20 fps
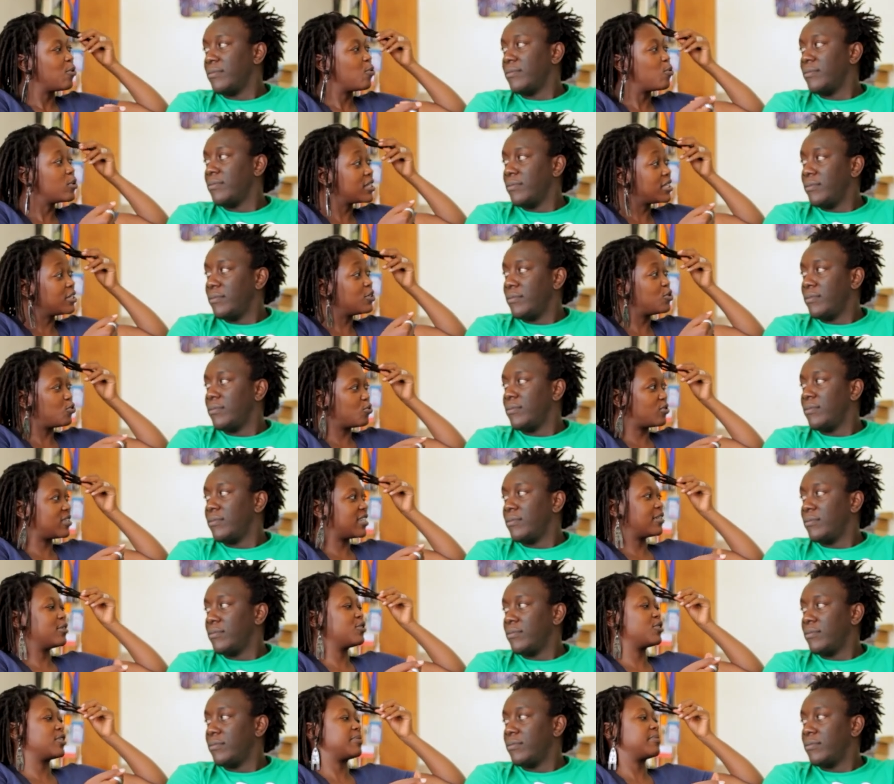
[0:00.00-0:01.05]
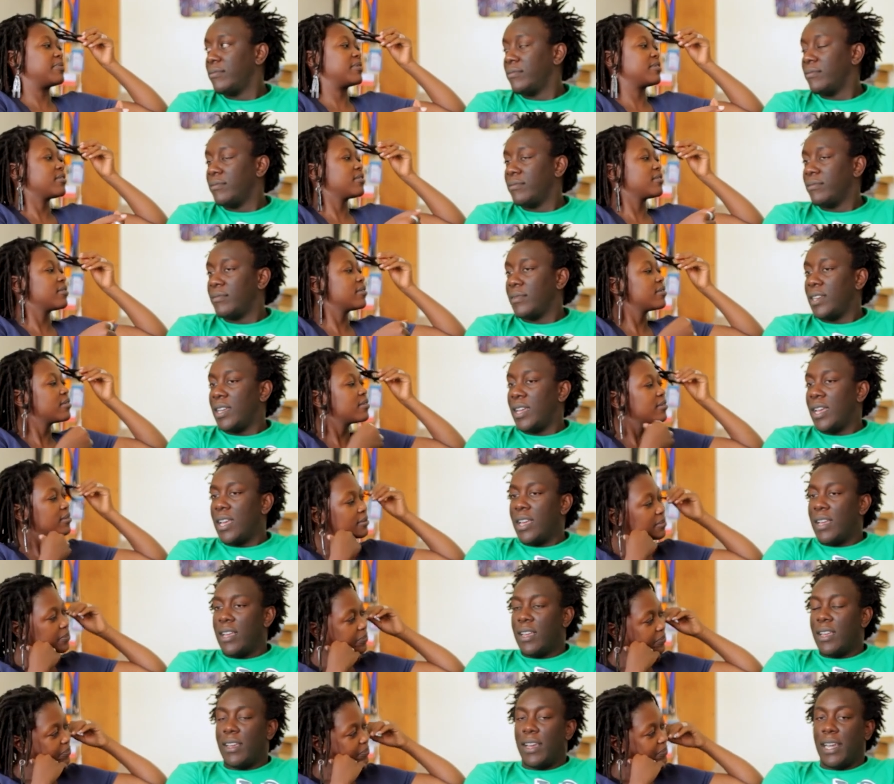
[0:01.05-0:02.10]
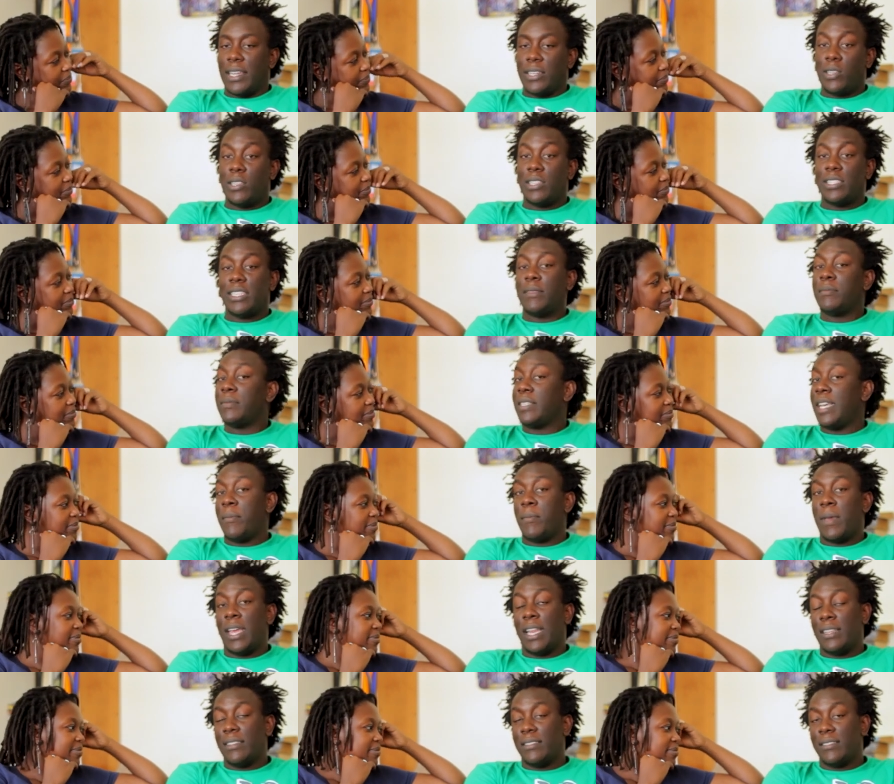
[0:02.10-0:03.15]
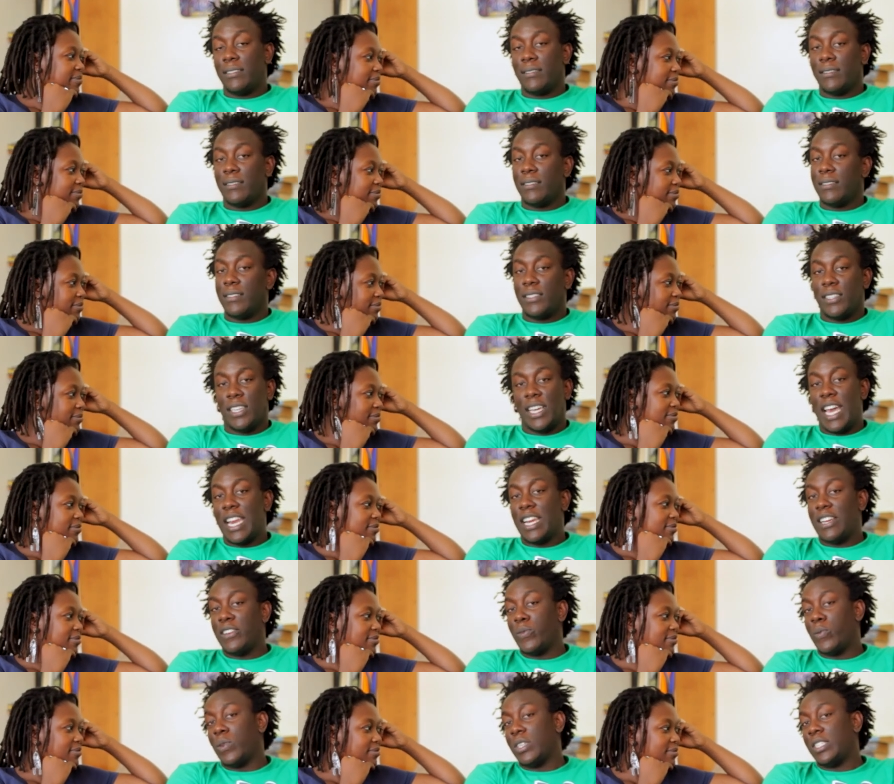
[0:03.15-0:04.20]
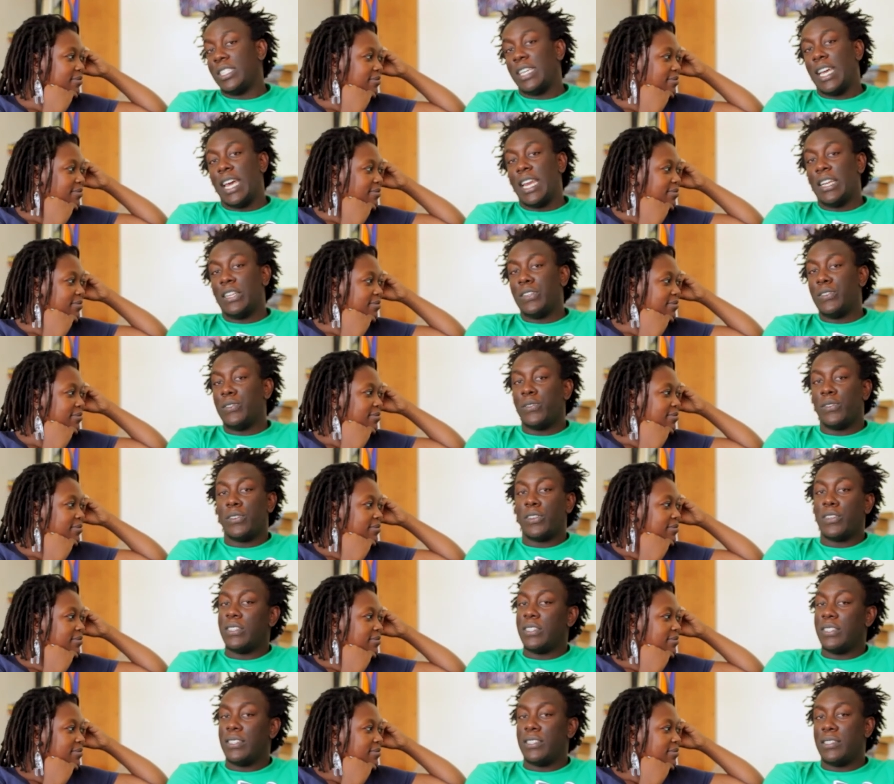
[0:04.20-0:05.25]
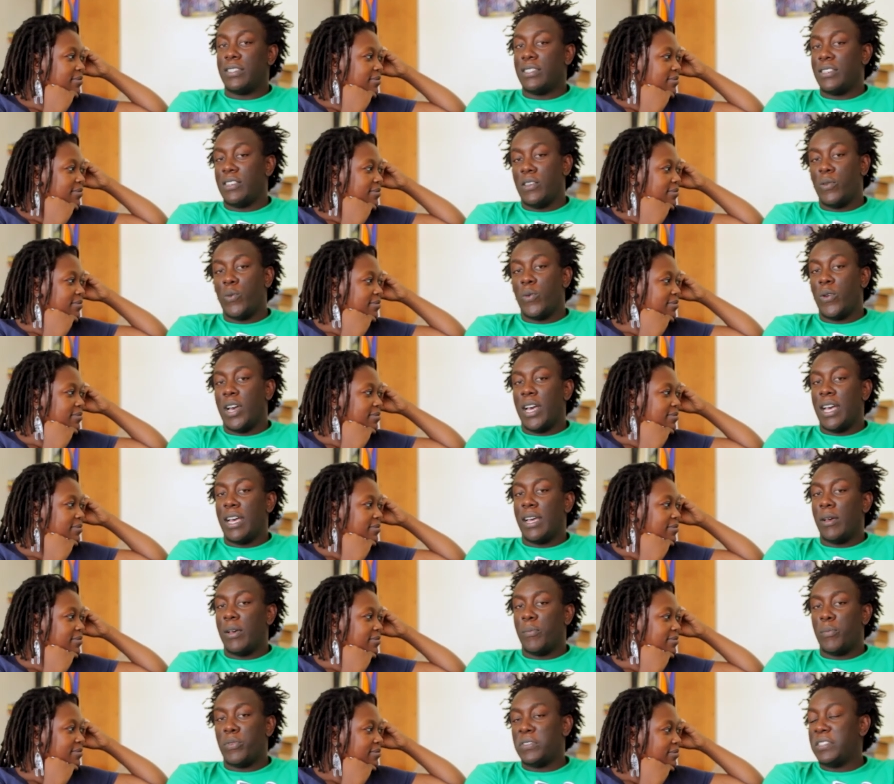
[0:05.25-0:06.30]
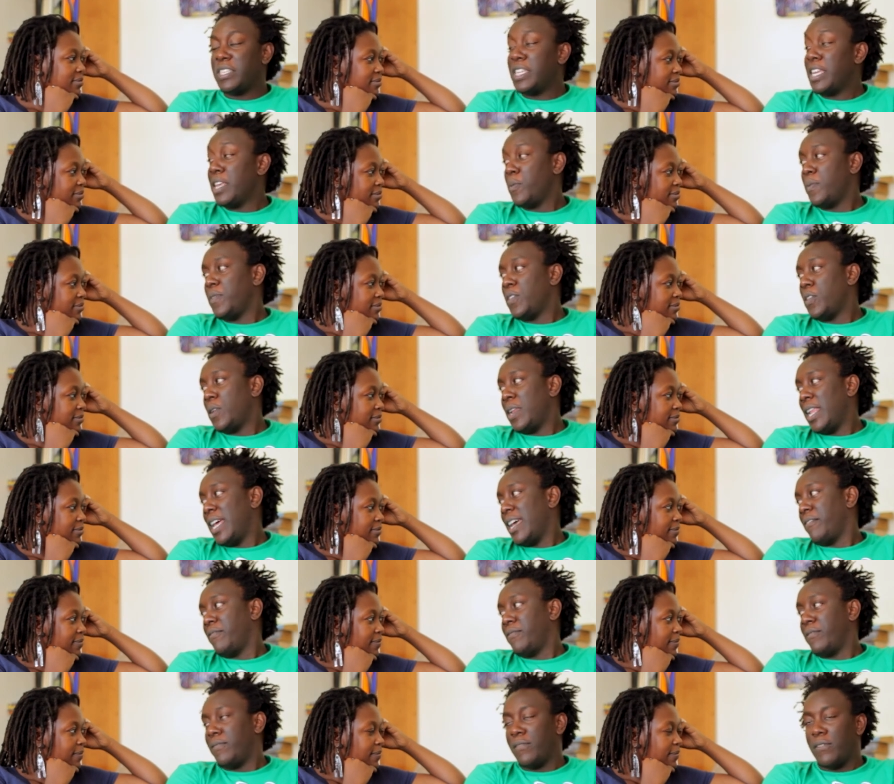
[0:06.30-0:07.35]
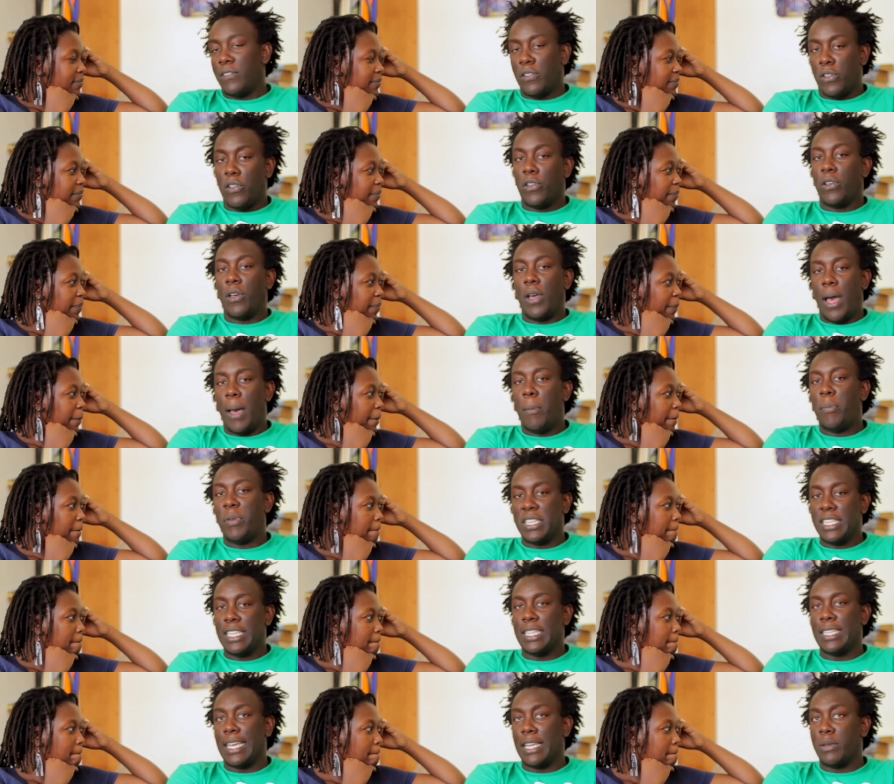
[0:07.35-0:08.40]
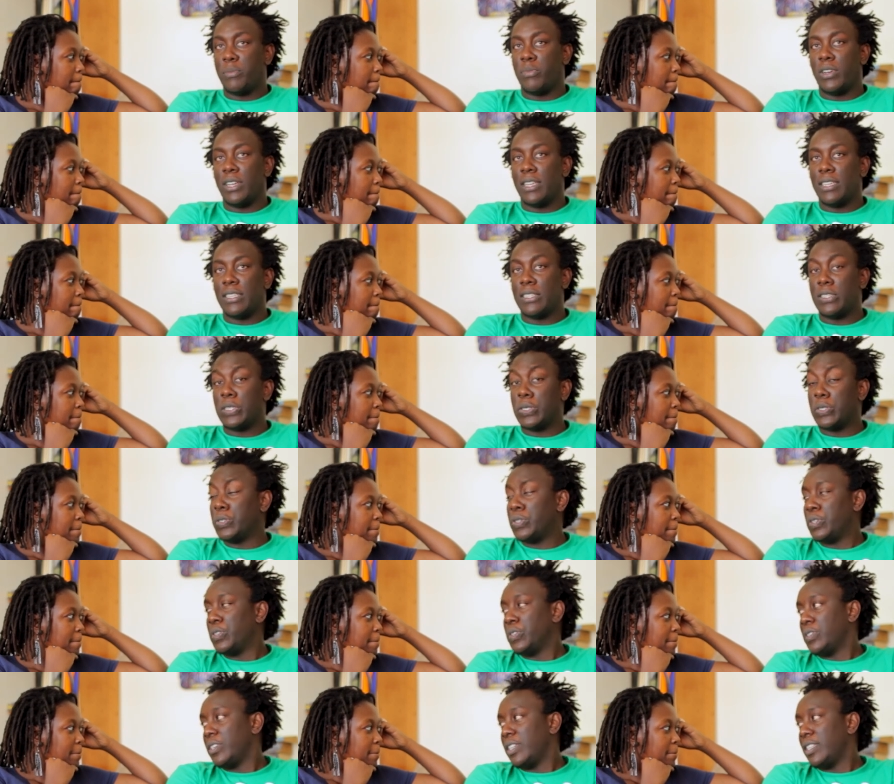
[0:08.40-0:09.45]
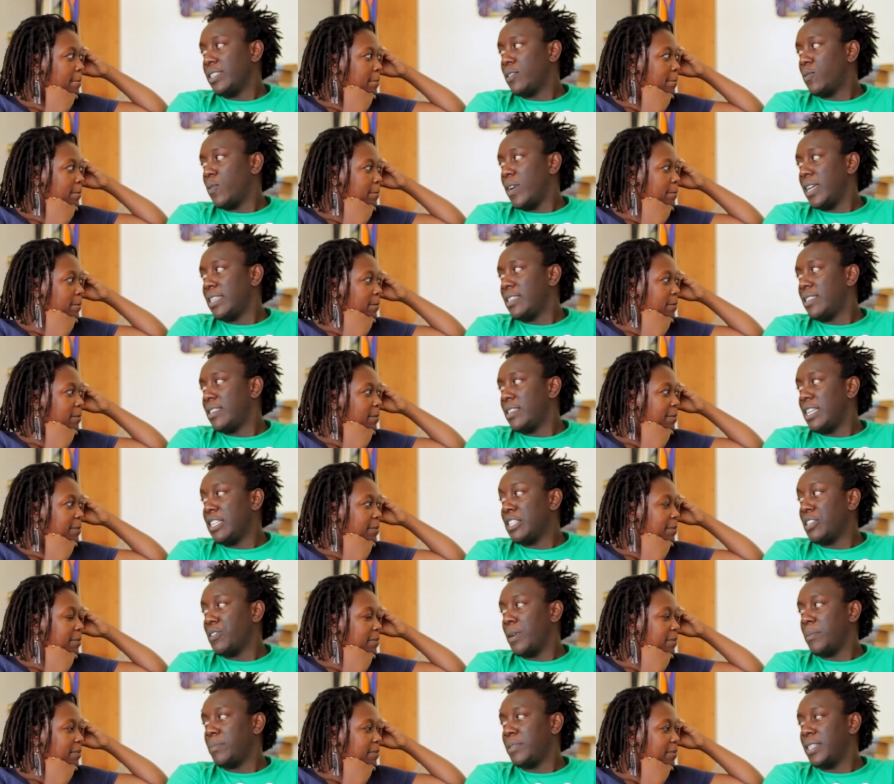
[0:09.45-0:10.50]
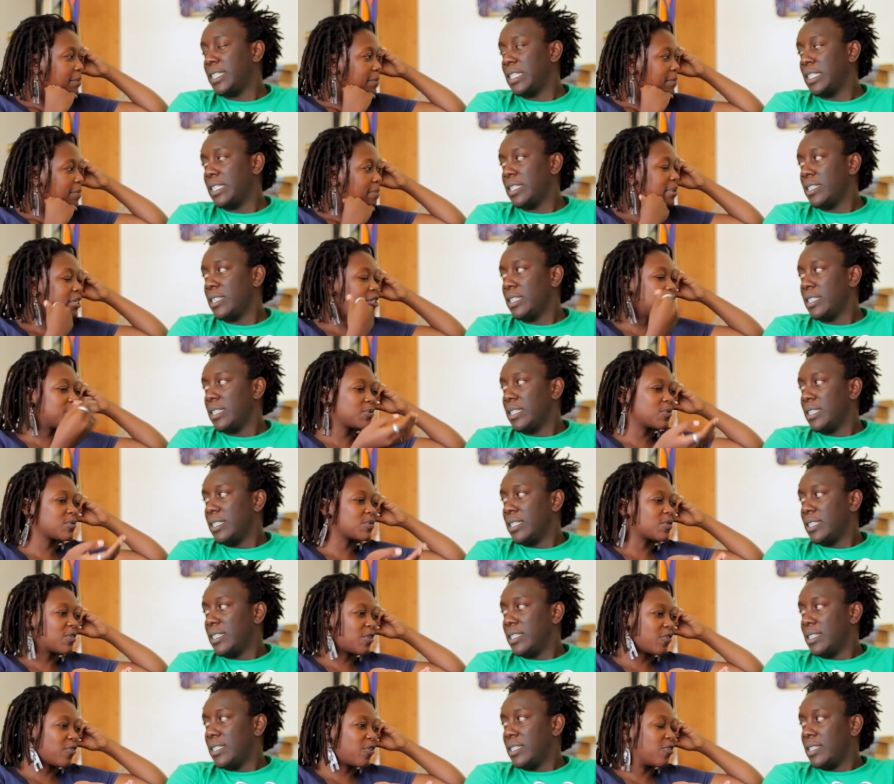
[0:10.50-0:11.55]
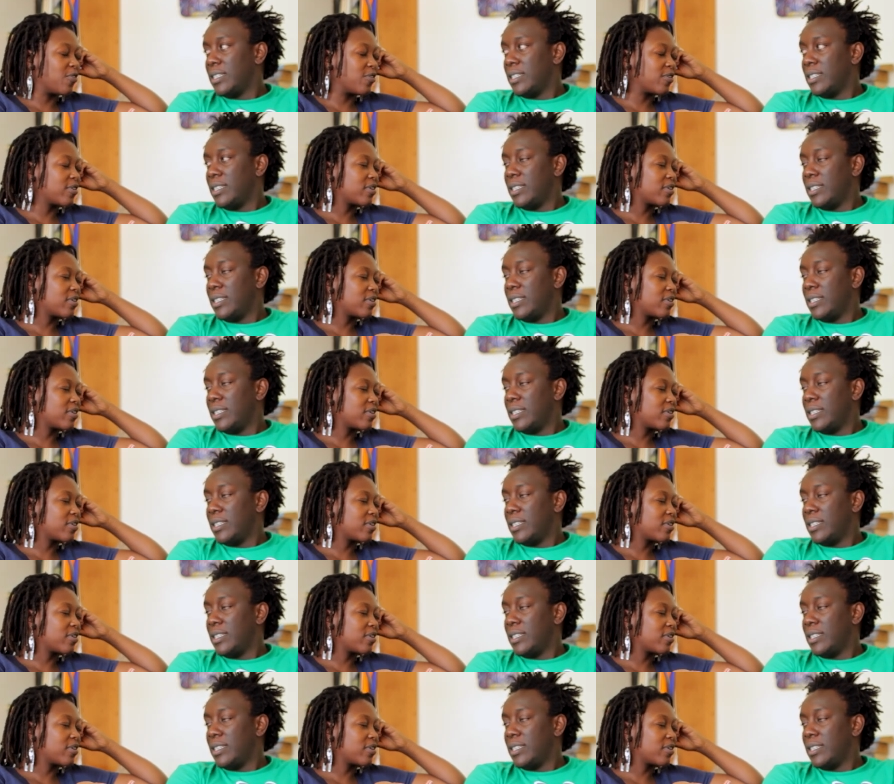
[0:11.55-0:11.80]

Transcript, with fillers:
Speaker 1: what did you tell James? I told James, hey man, you gotta do what you gotta do because you are proceeding with your life up until that point, so it's quite interrupted.
Speaker 2: But James was on the wrong.